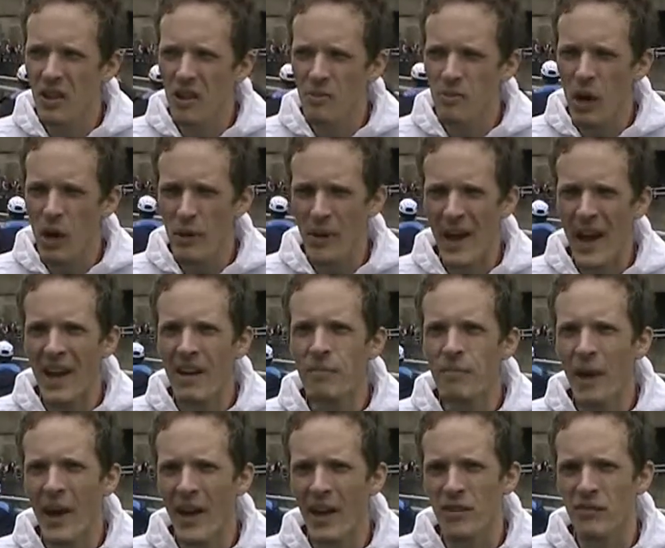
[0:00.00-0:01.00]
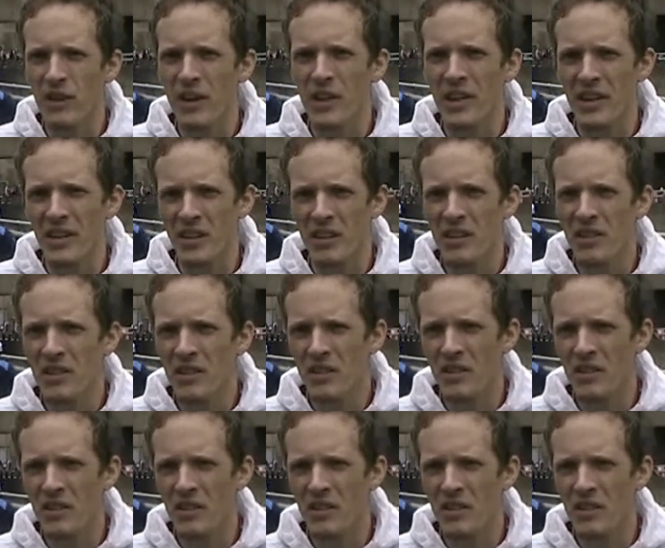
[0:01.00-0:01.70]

probably half mile of running.